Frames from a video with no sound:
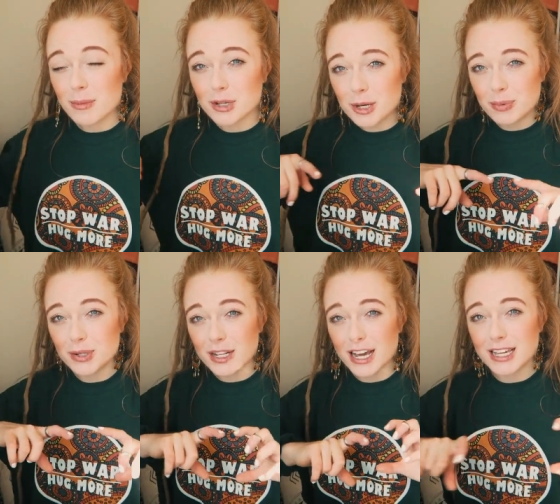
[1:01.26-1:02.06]
I'm gonna
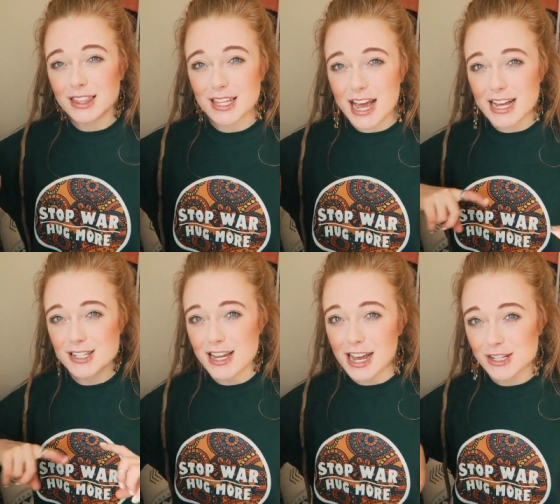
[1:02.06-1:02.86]
put like the
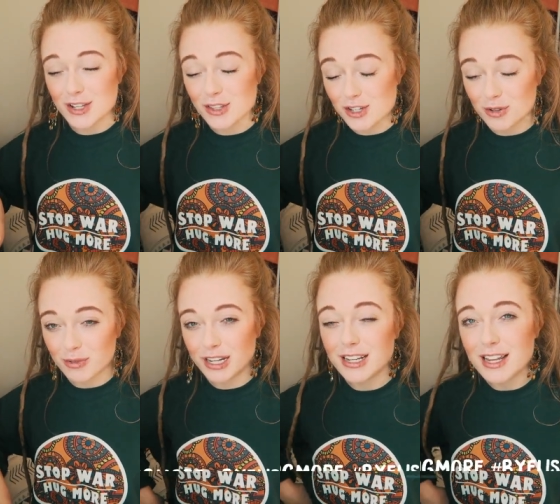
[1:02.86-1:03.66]
hashtags on the
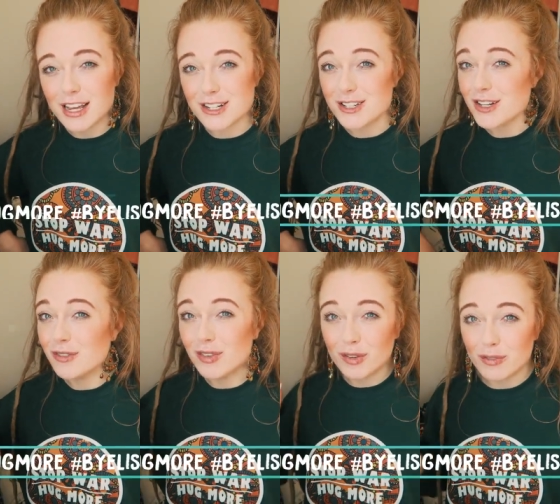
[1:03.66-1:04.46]
screen and
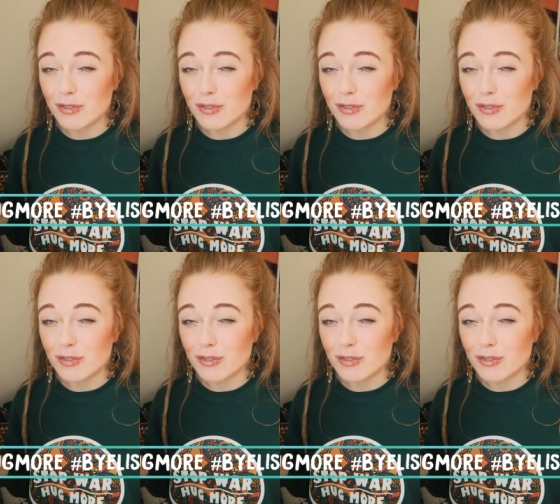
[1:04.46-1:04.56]
feel